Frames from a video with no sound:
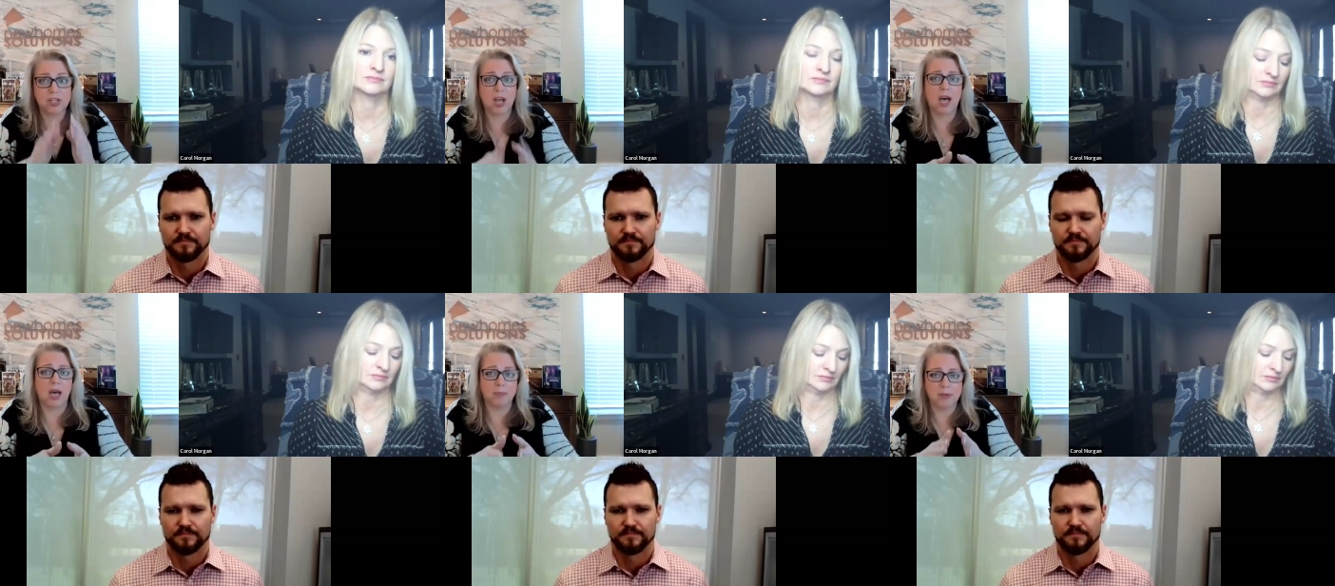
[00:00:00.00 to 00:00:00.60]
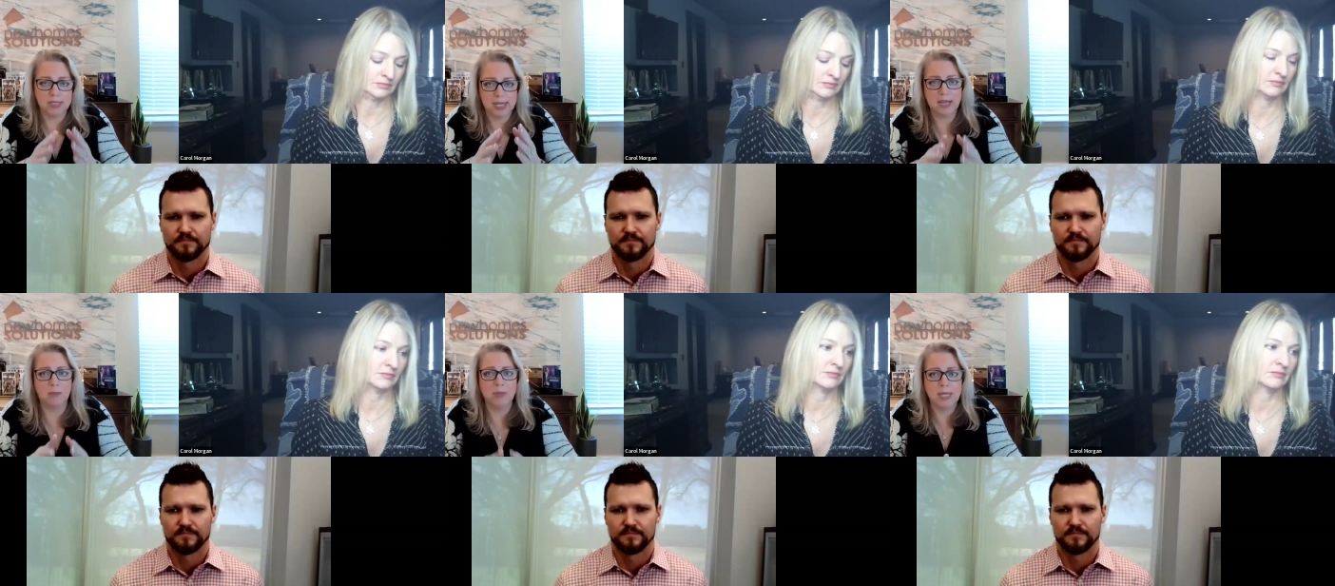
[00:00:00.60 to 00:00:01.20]
Speaker 1: stop
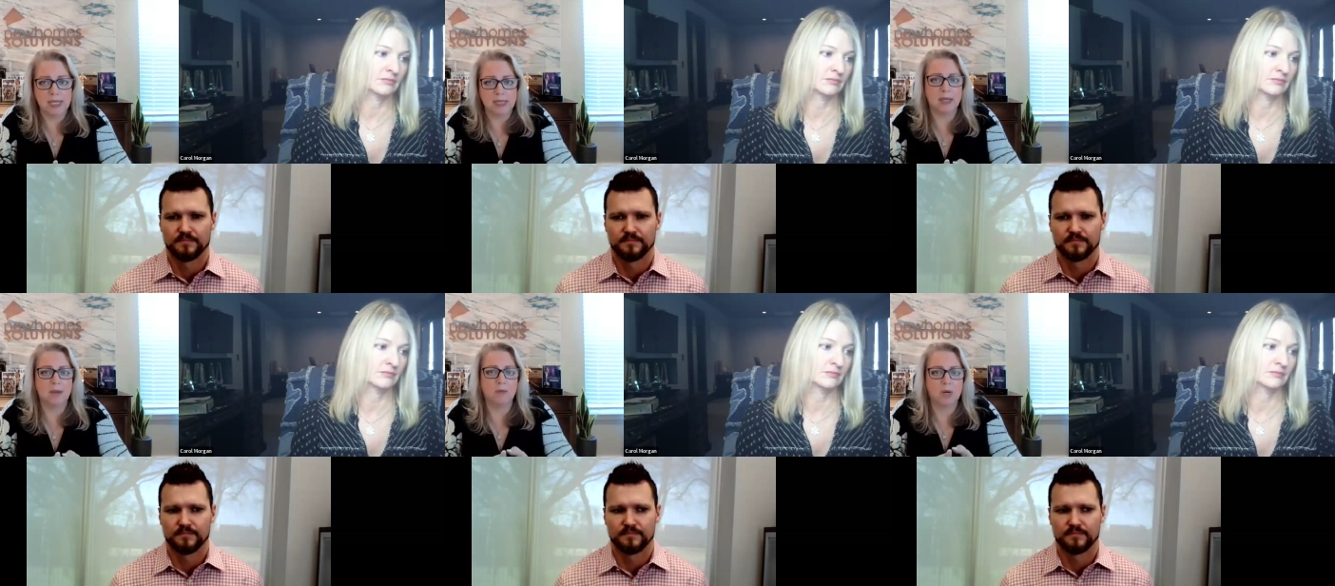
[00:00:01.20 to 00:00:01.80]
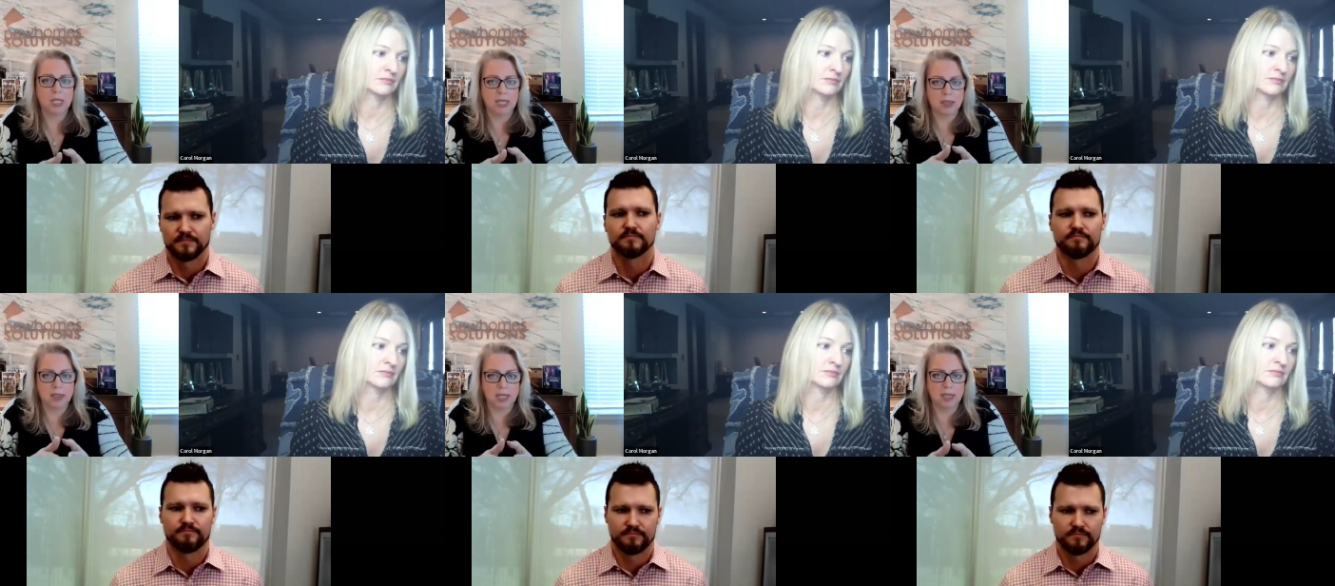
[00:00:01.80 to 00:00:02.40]
and take a beat and
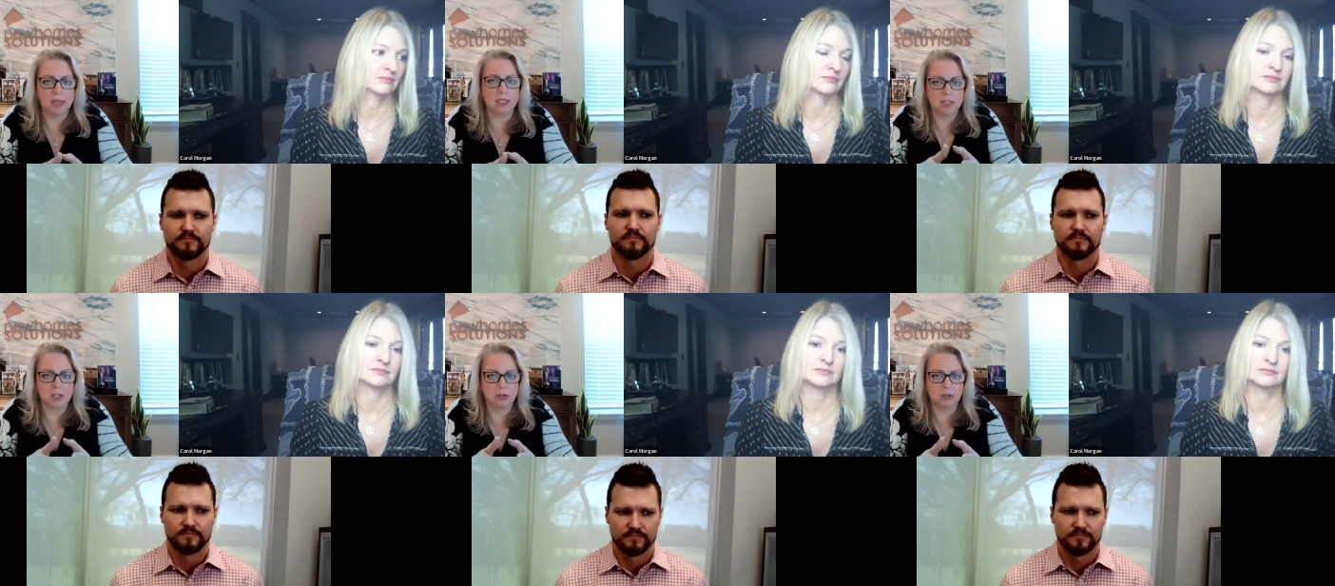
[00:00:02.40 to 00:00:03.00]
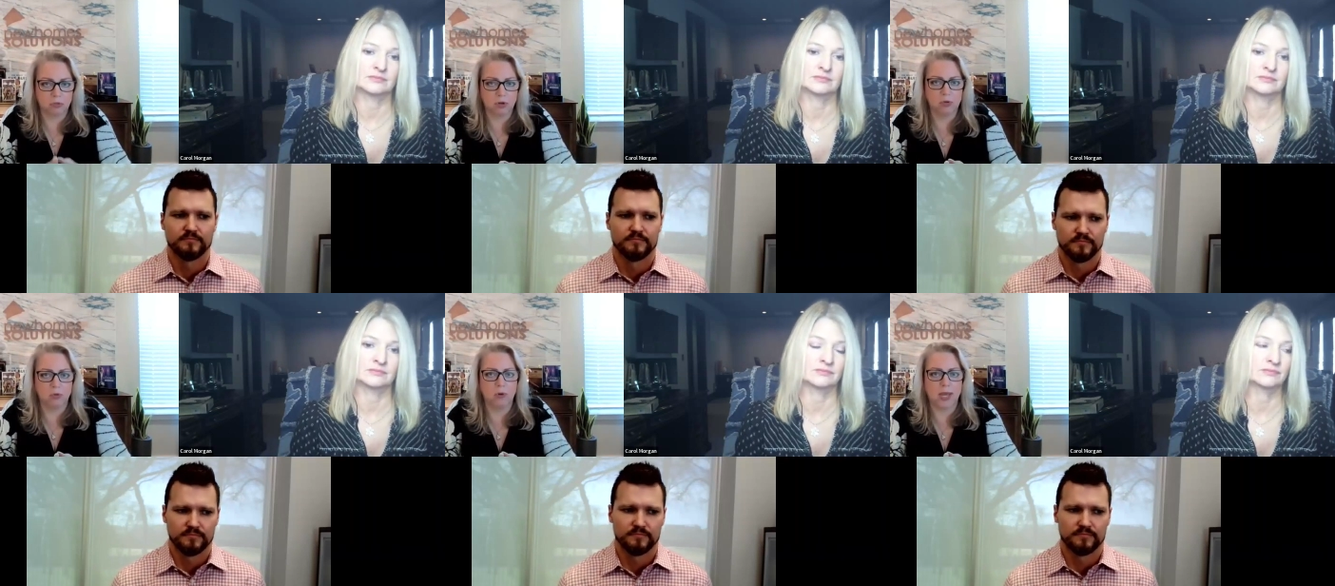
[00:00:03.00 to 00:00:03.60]
really think this
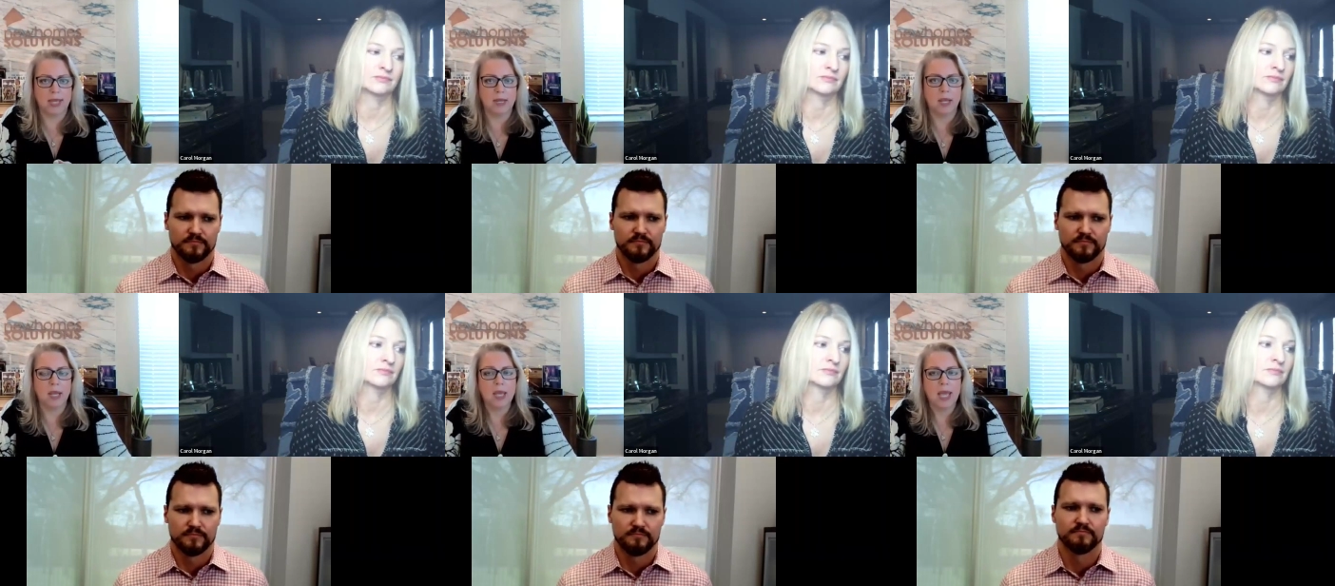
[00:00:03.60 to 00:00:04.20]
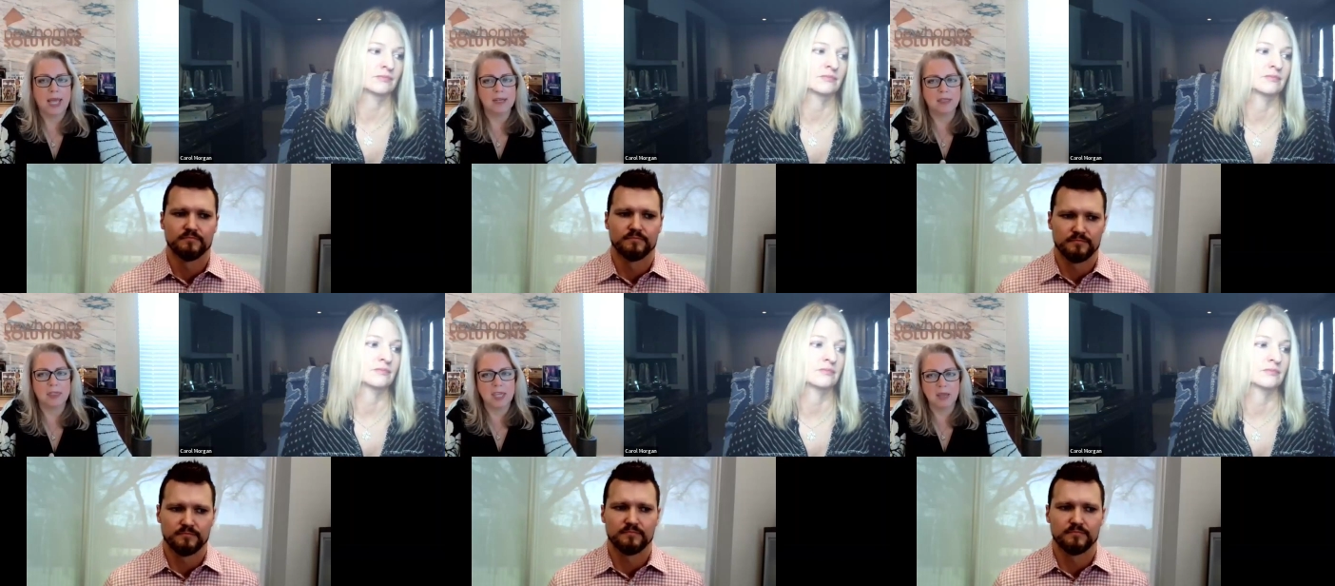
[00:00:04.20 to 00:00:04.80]
through and
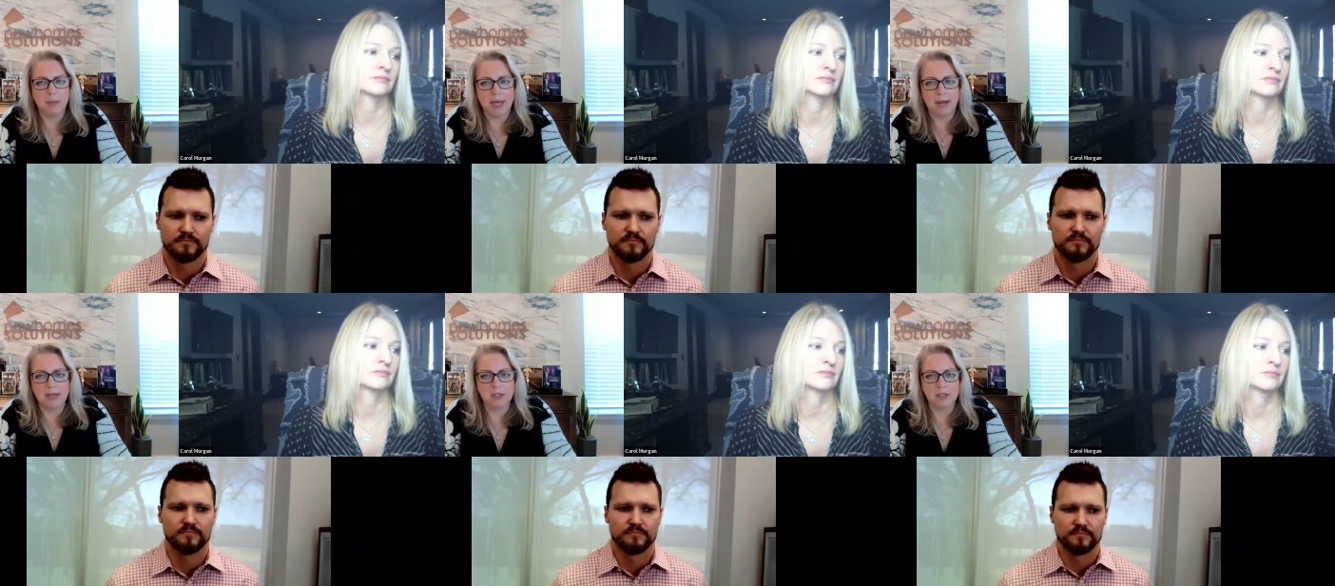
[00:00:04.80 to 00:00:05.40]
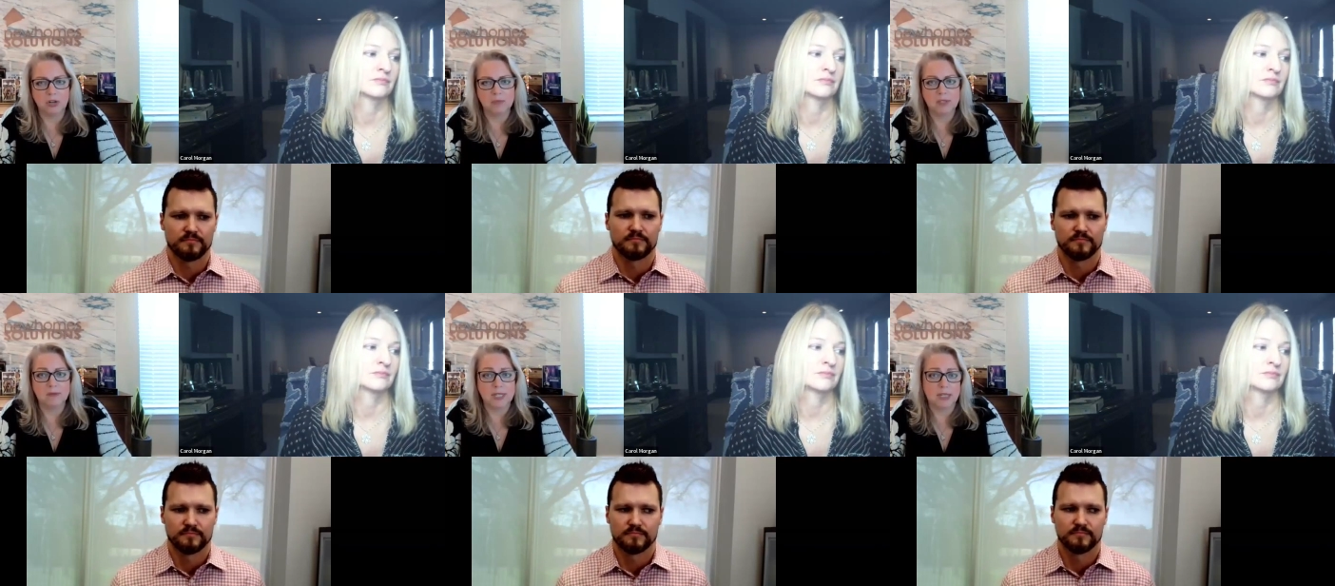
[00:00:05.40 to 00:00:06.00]
and think about it in
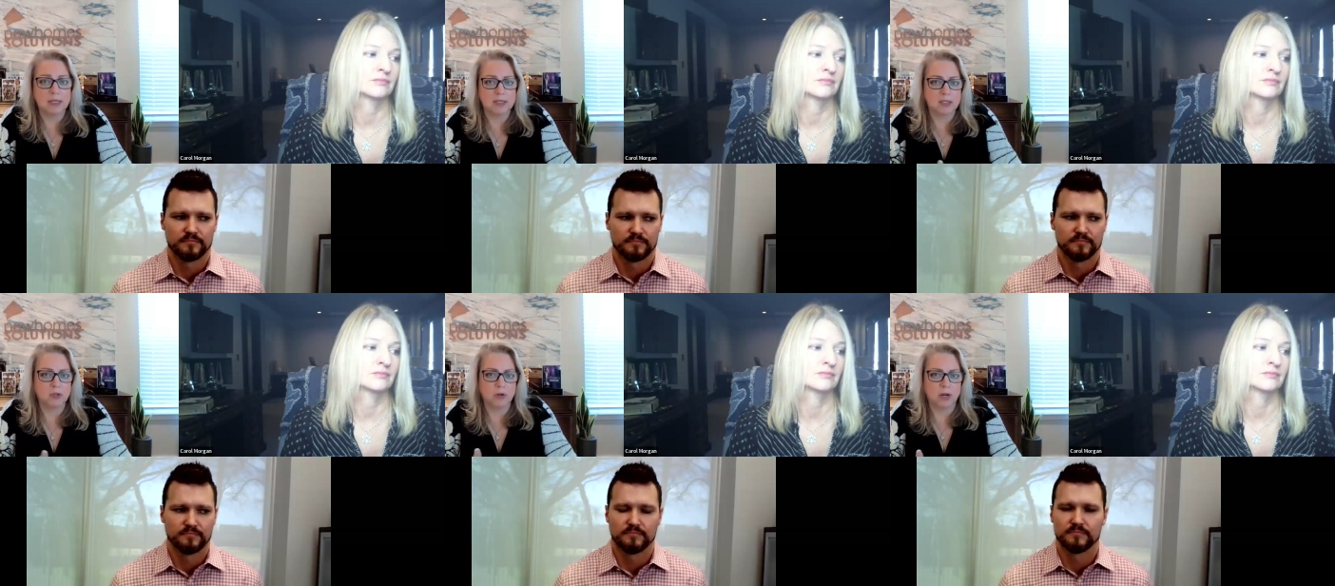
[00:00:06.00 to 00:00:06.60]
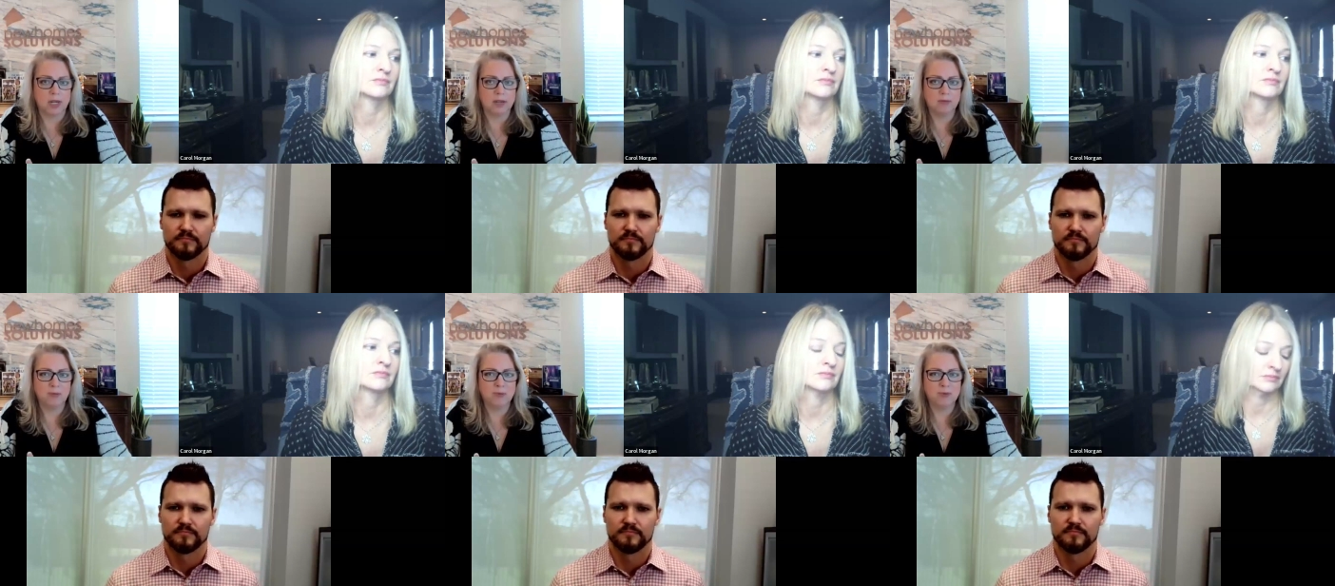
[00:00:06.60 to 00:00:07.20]
terms of telling a
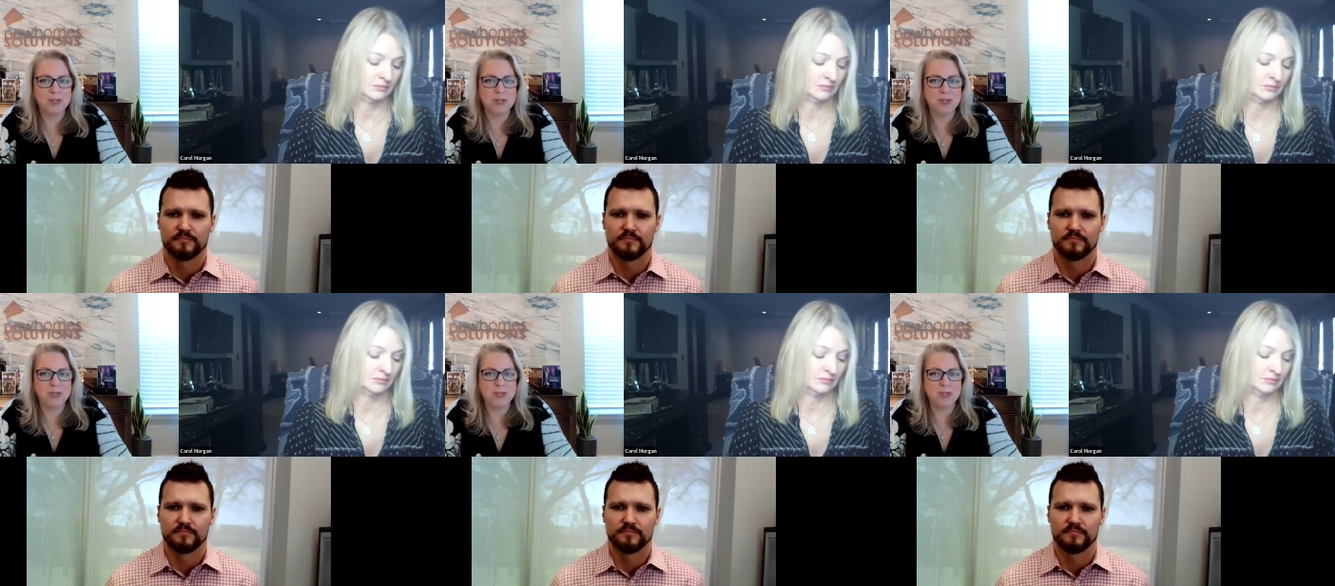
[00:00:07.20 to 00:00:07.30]
story.